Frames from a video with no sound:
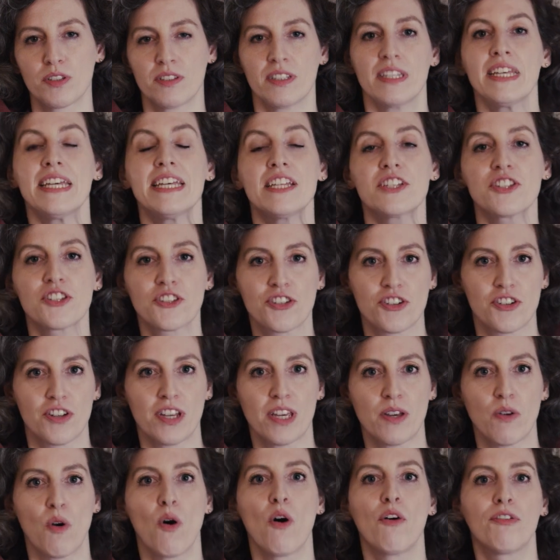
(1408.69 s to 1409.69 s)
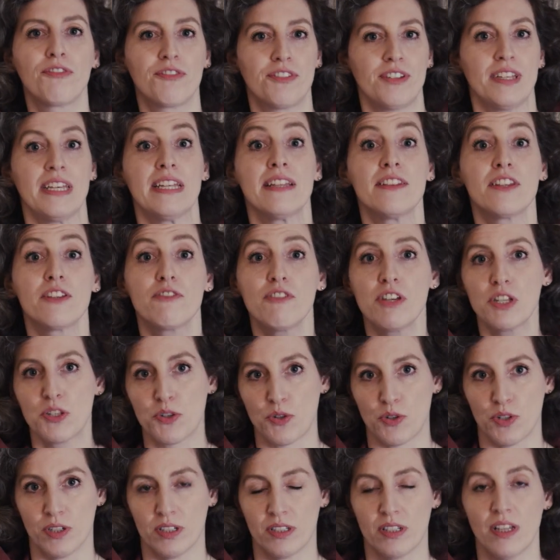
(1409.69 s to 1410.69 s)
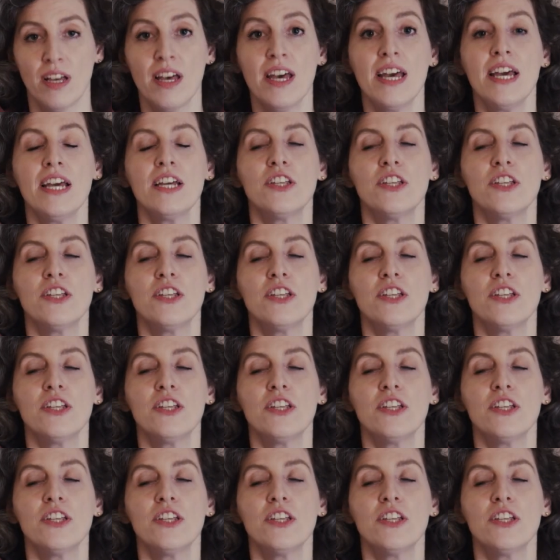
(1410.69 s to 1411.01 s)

the history of the individual.